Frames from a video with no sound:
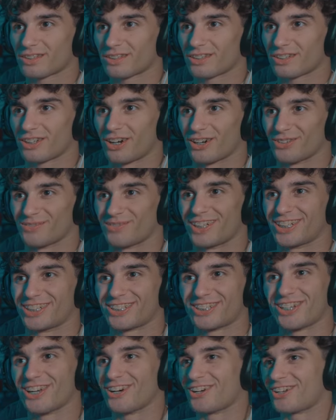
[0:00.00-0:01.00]
Oh, bitch,
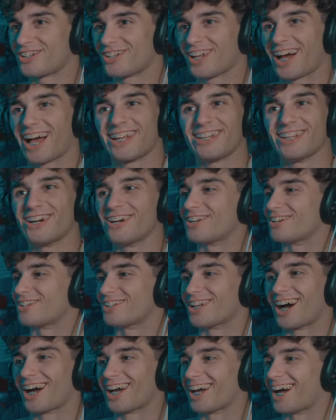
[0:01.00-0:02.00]
no, you're. I know you're
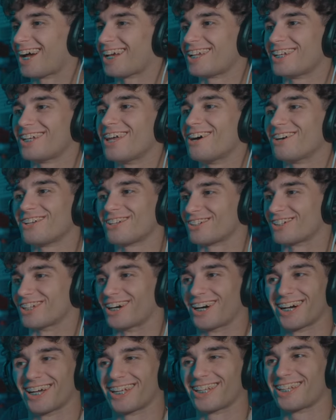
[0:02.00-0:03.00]
not. I know you're
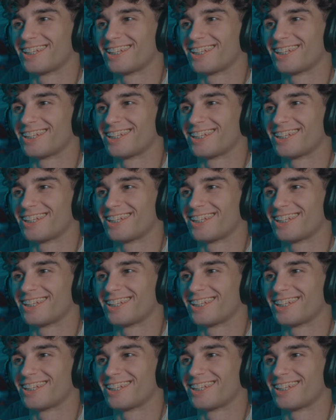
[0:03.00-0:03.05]
not.